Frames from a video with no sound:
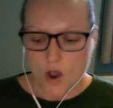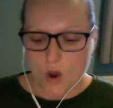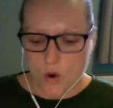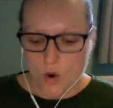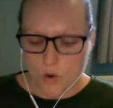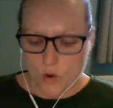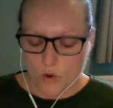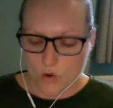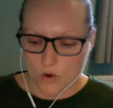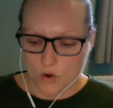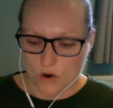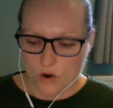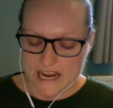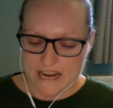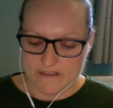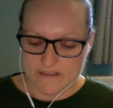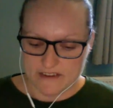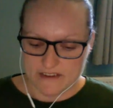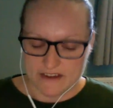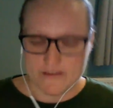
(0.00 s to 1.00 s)
Or
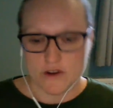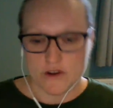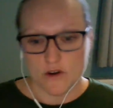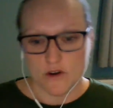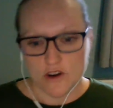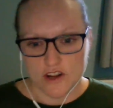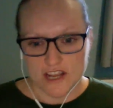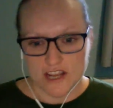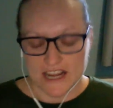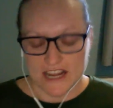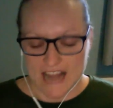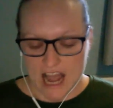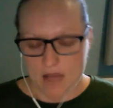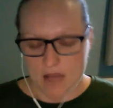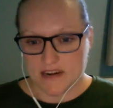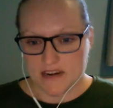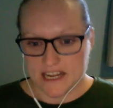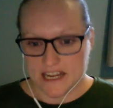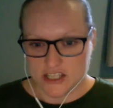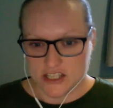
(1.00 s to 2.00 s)
even if you're looking at
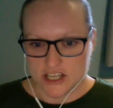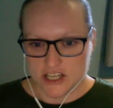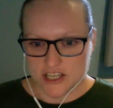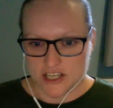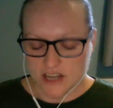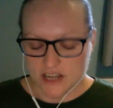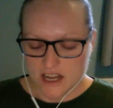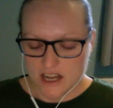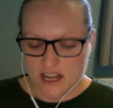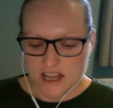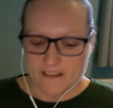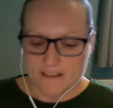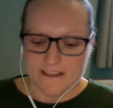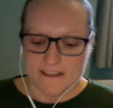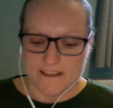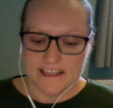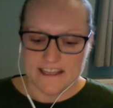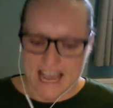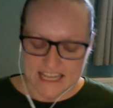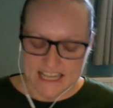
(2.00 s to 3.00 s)
abolition,
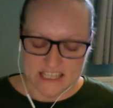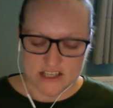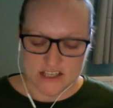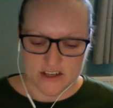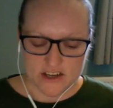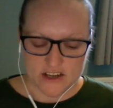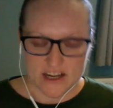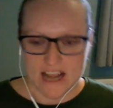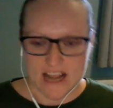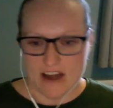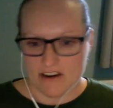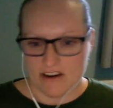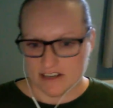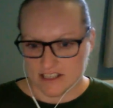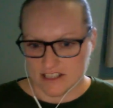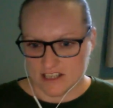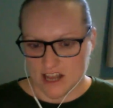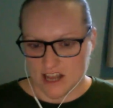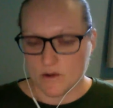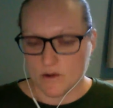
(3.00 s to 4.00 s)
yes, look at characters
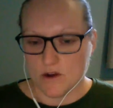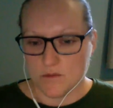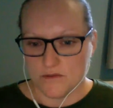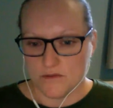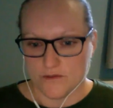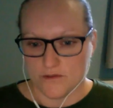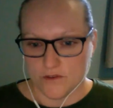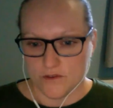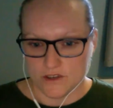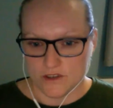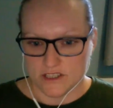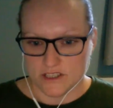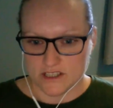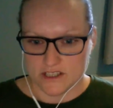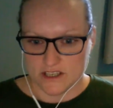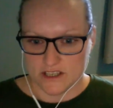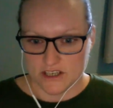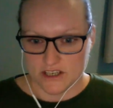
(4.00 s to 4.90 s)
like Wilberforce,